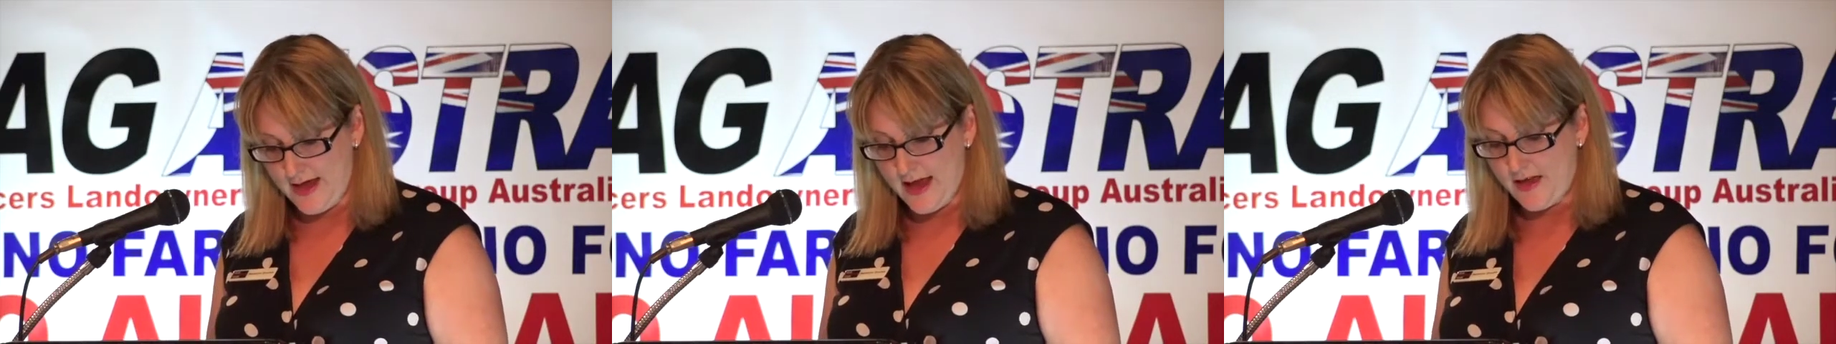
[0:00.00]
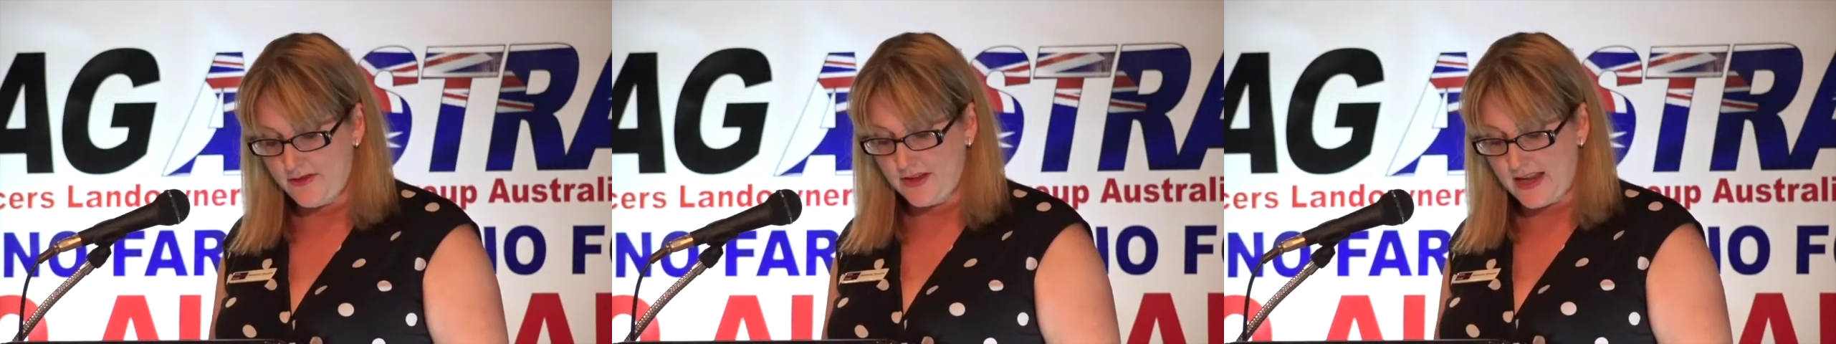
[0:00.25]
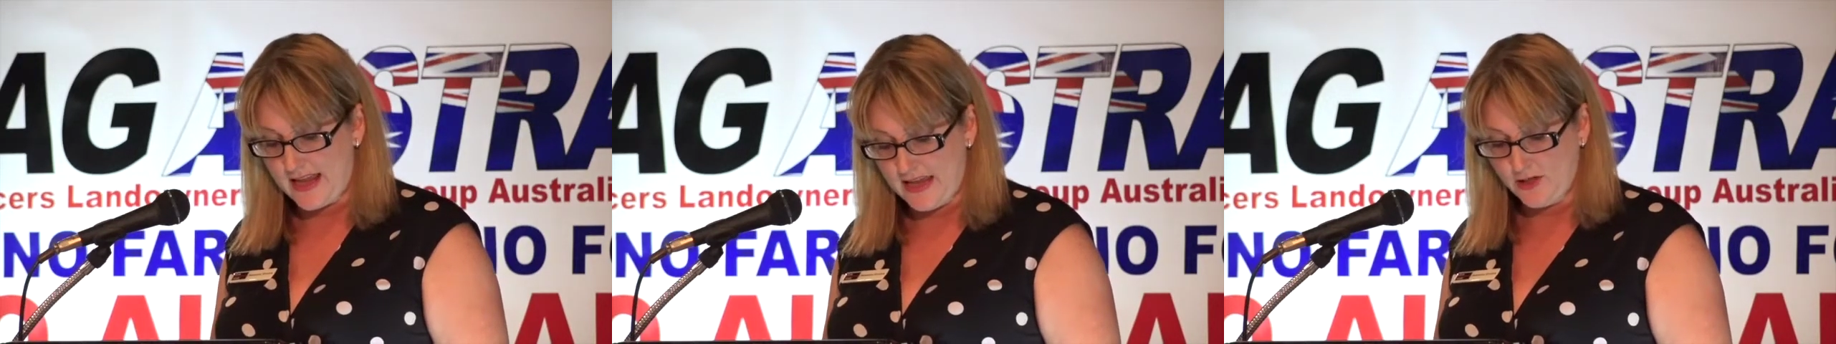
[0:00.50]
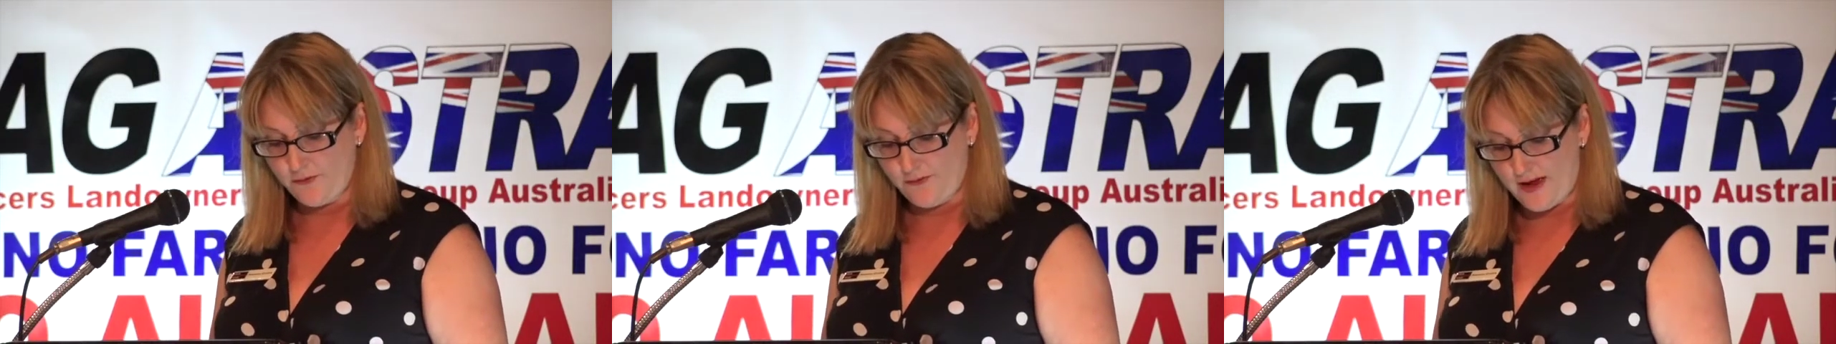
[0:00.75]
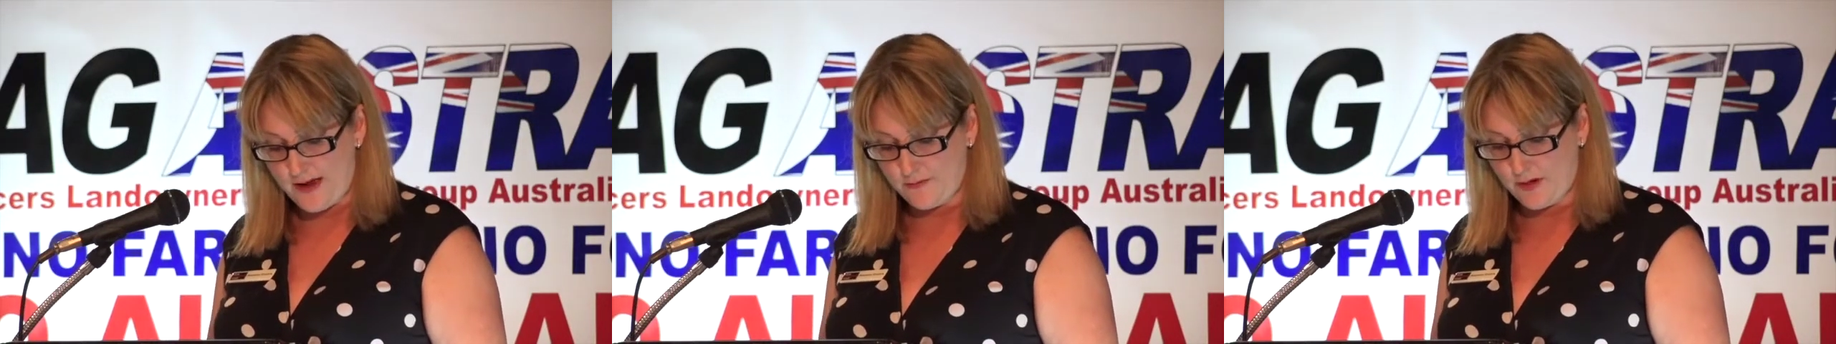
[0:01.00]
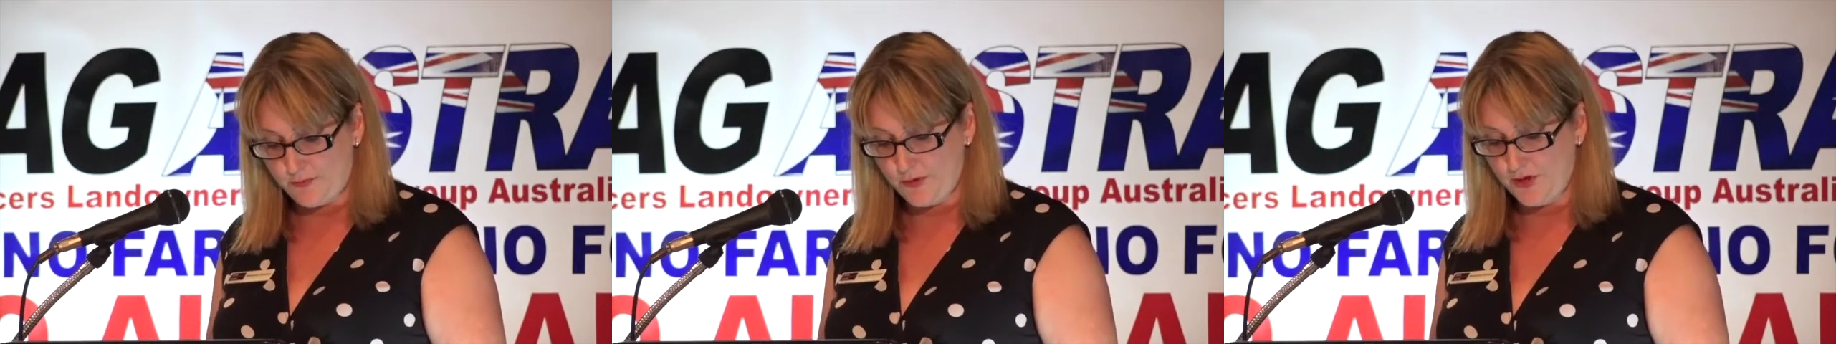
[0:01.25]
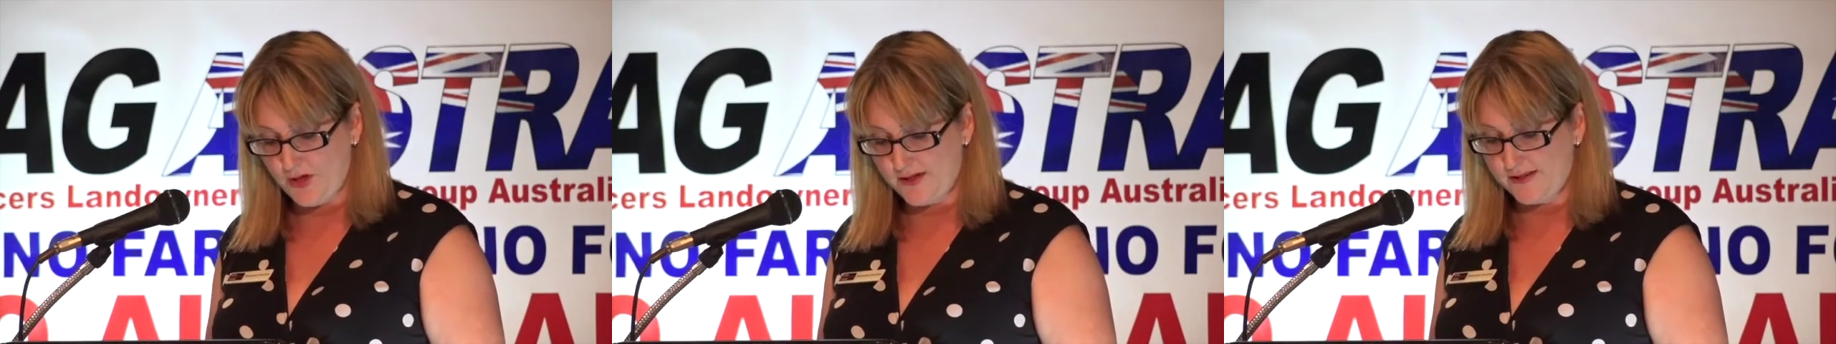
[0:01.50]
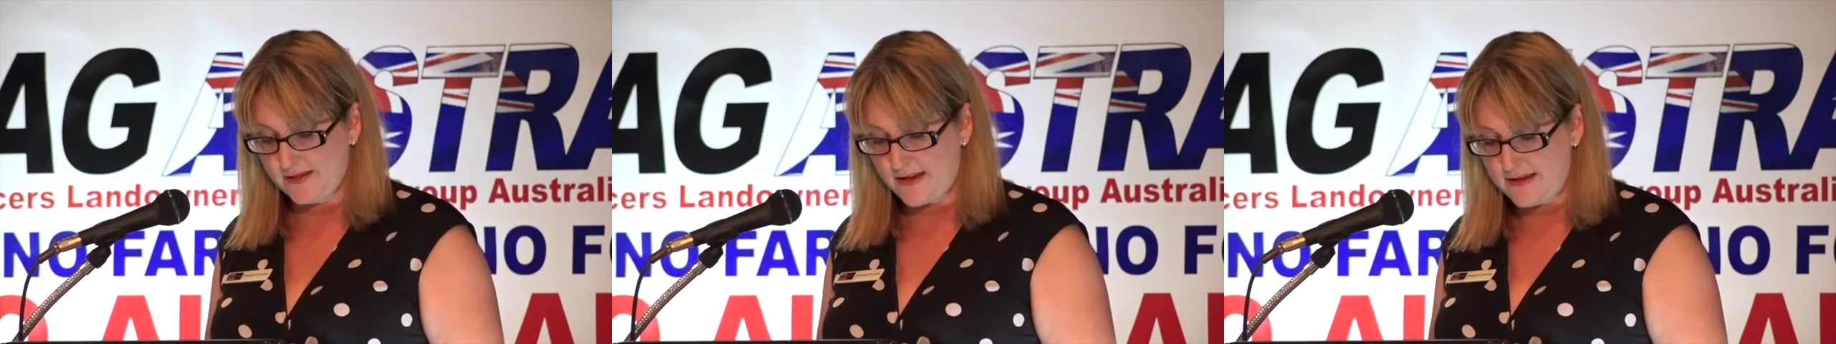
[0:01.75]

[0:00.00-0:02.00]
and that each farmer produces